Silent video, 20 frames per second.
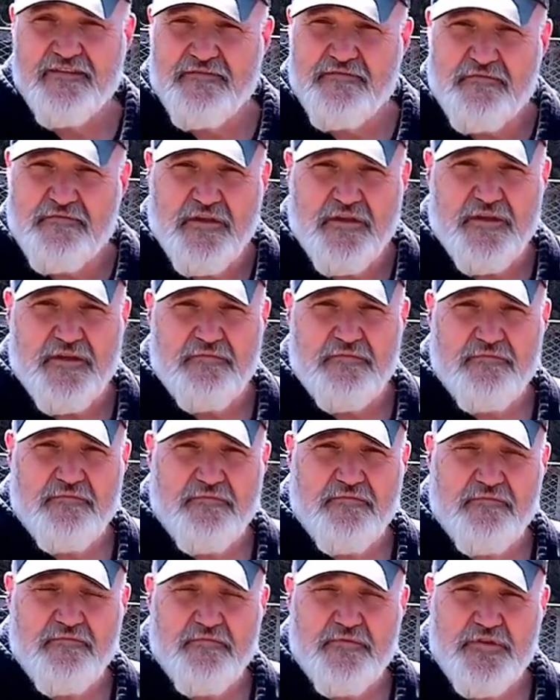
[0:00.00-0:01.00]
the
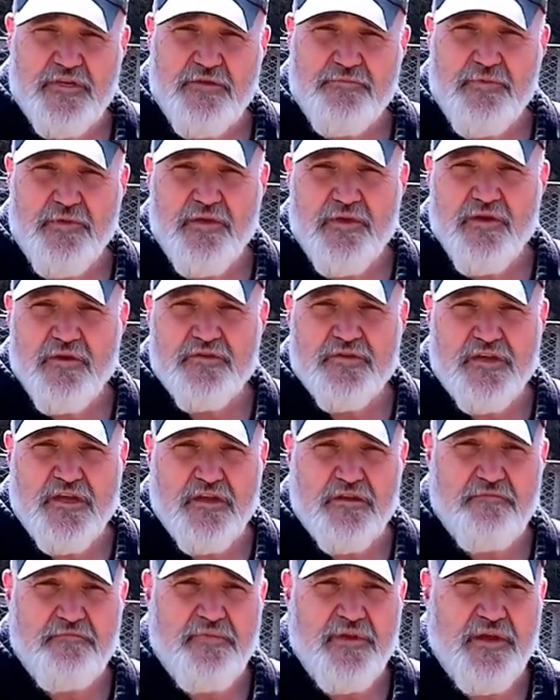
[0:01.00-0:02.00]
sheep and goats get a
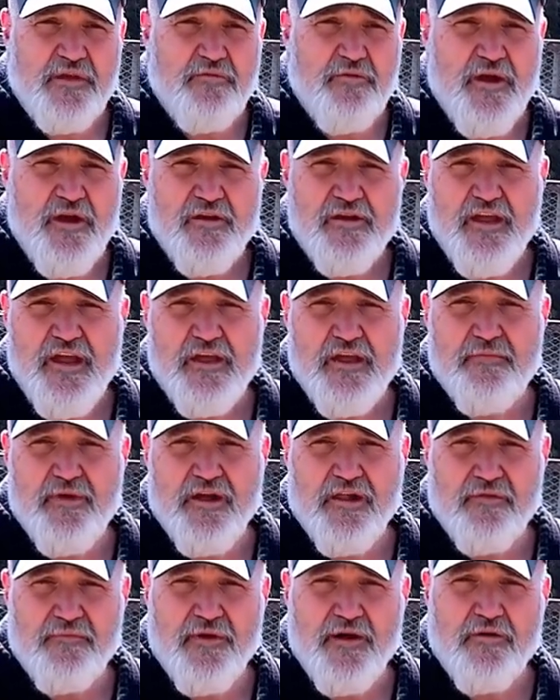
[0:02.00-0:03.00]
big round hay bale
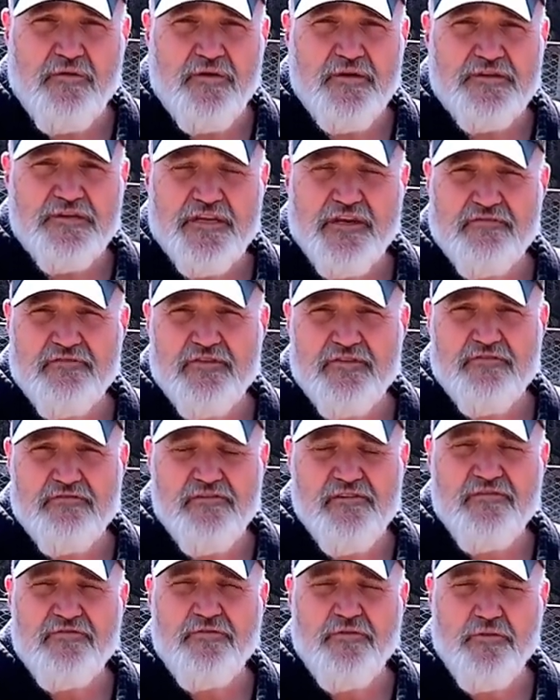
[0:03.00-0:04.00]
about once every 3 or
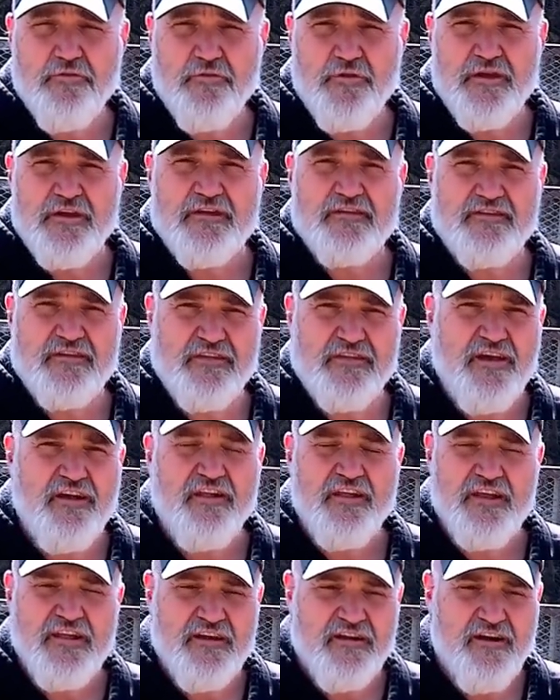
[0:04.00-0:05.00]
4 weeks, and they'll
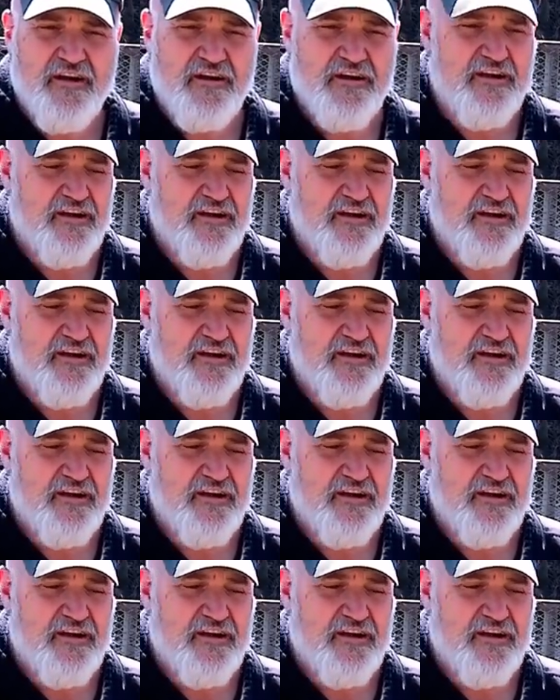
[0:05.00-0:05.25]
eat on it